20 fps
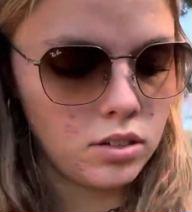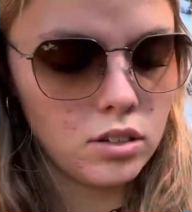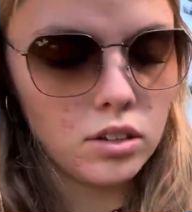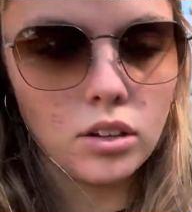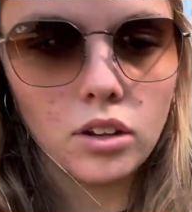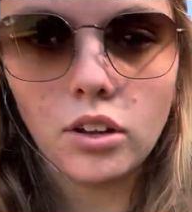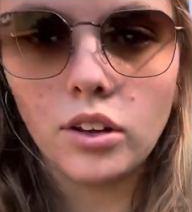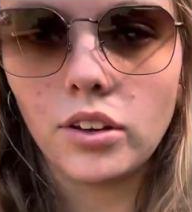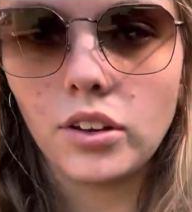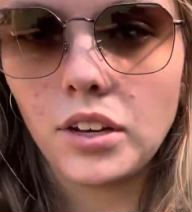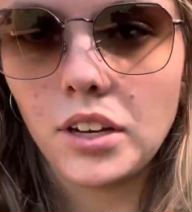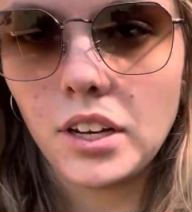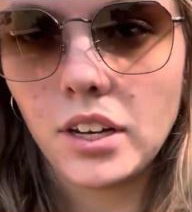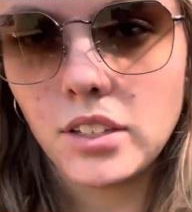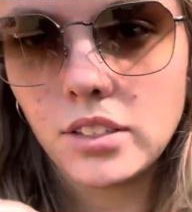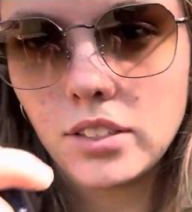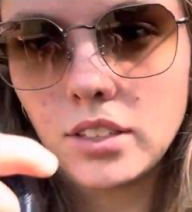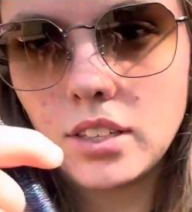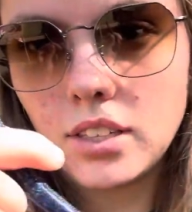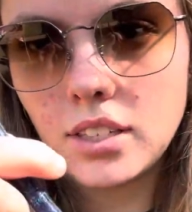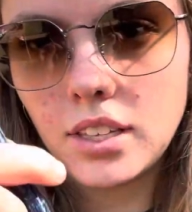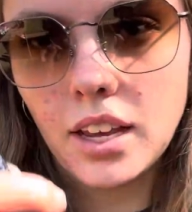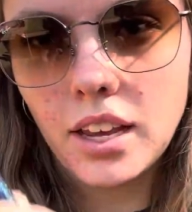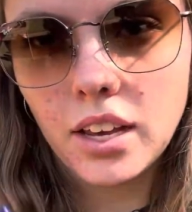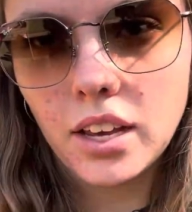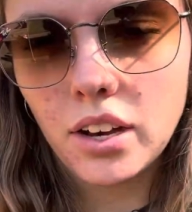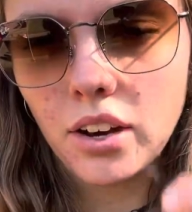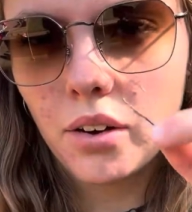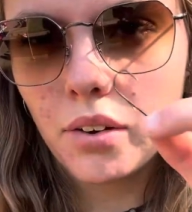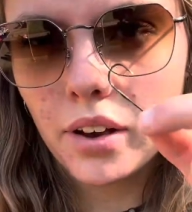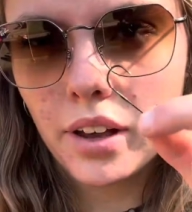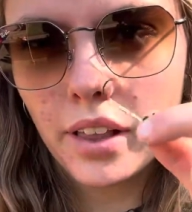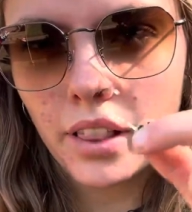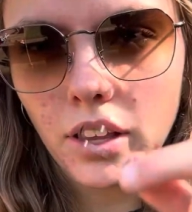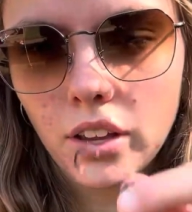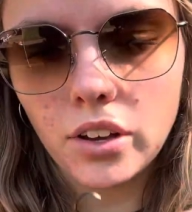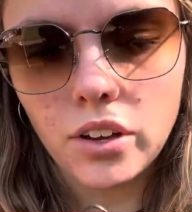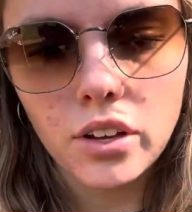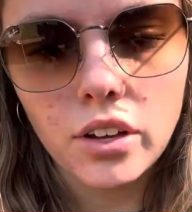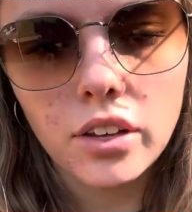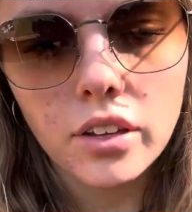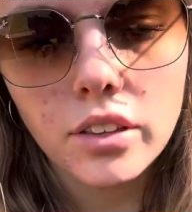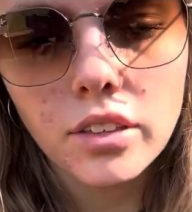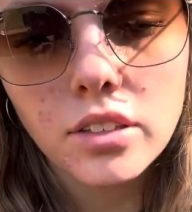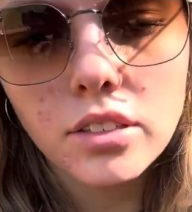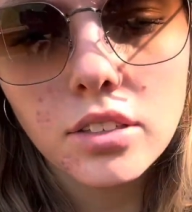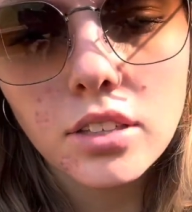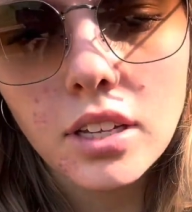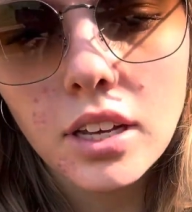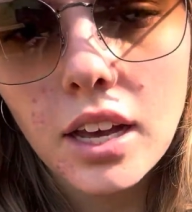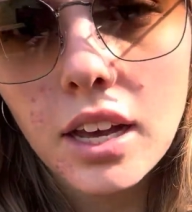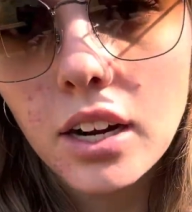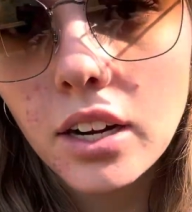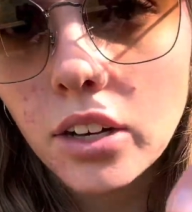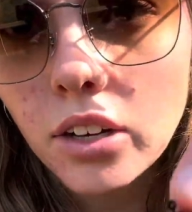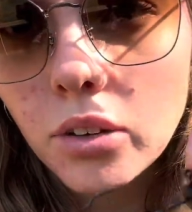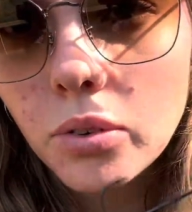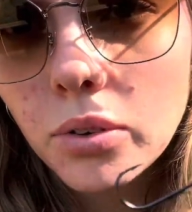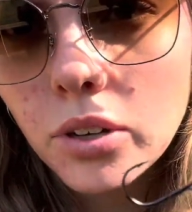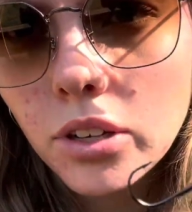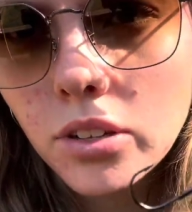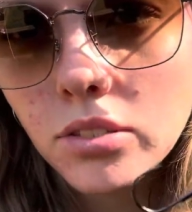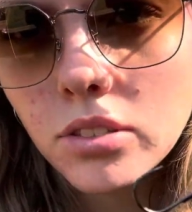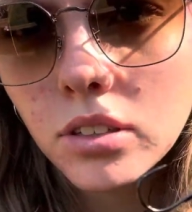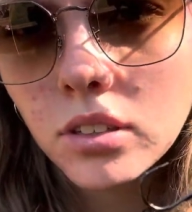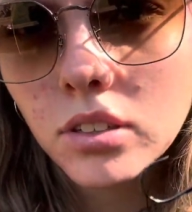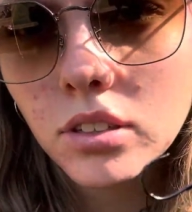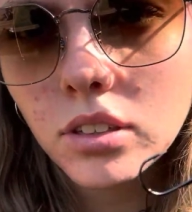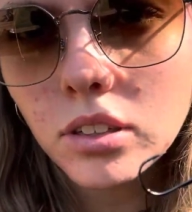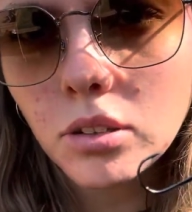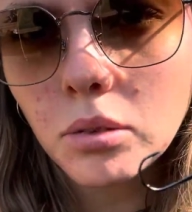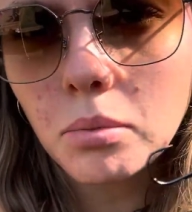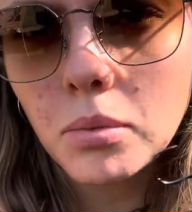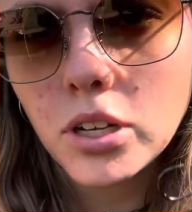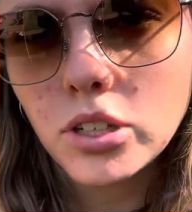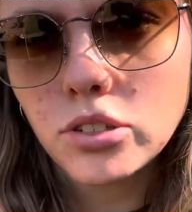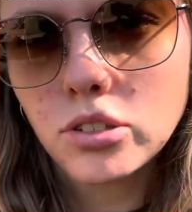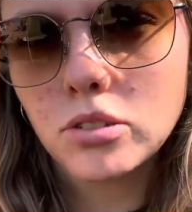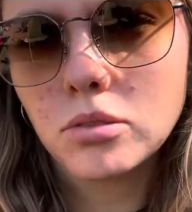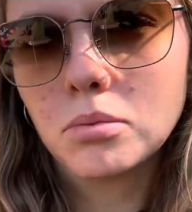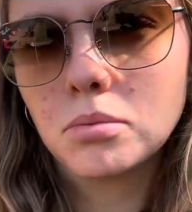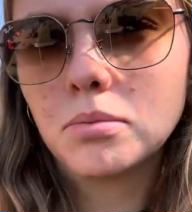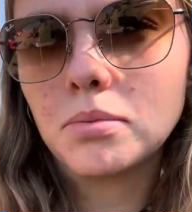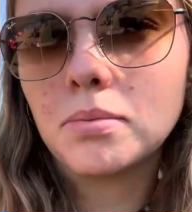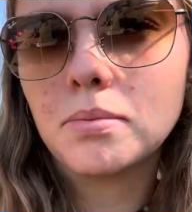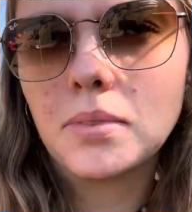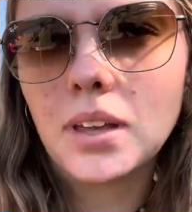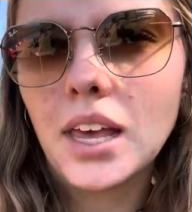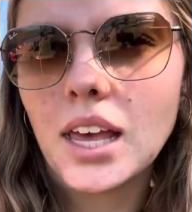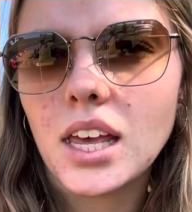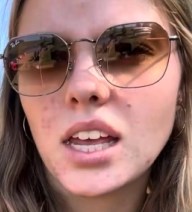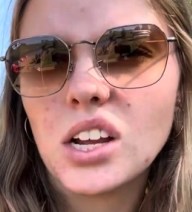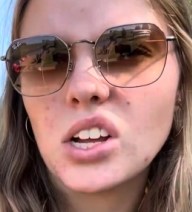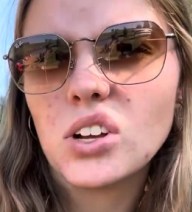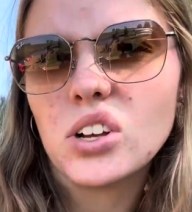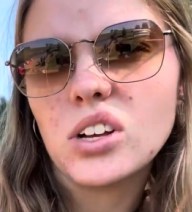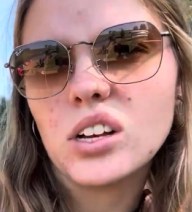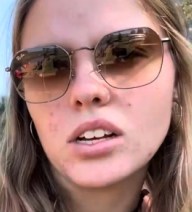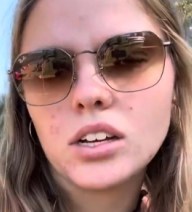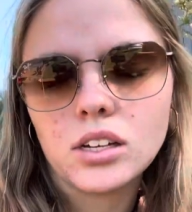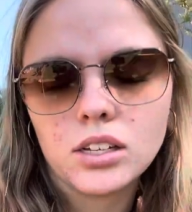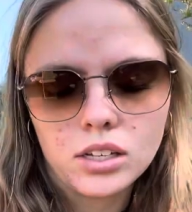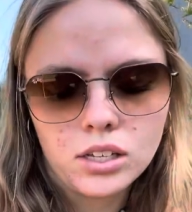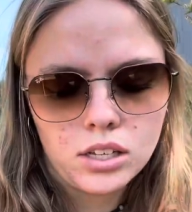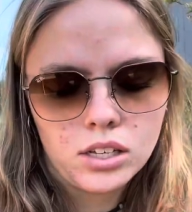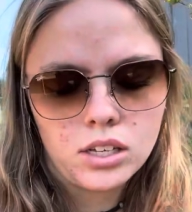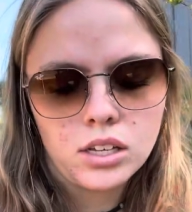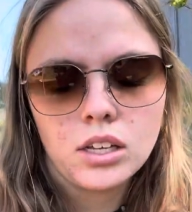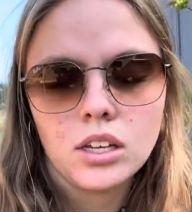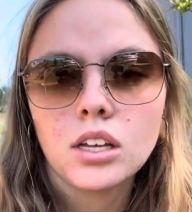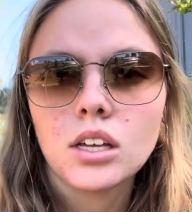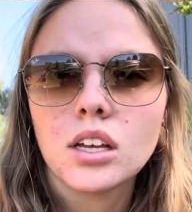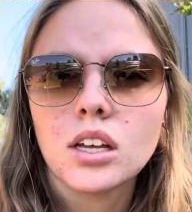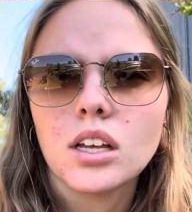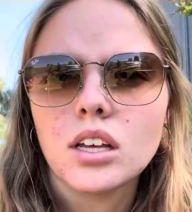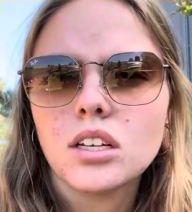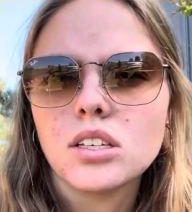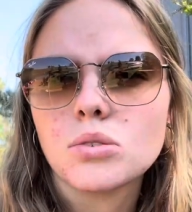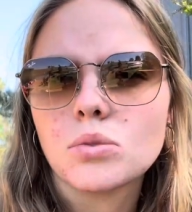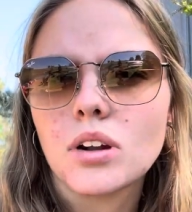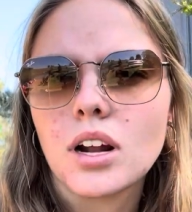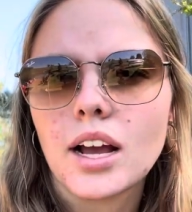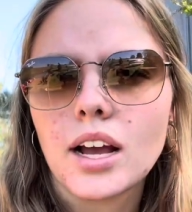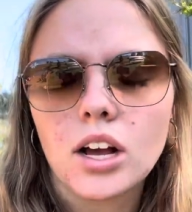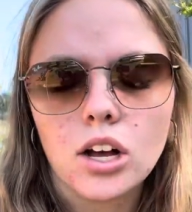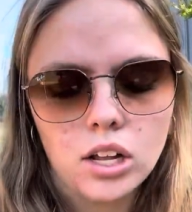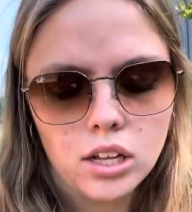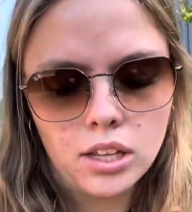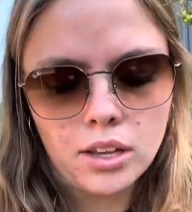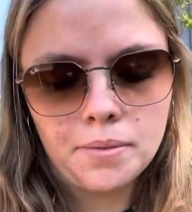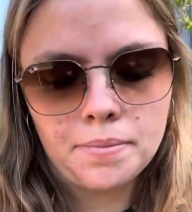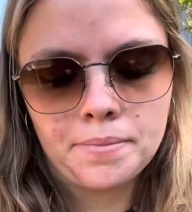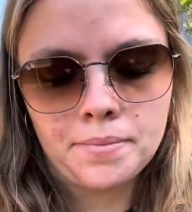all you need is the Senko and the hook. This is the kind of hook we're using. Little mushroom head hook is what I call it.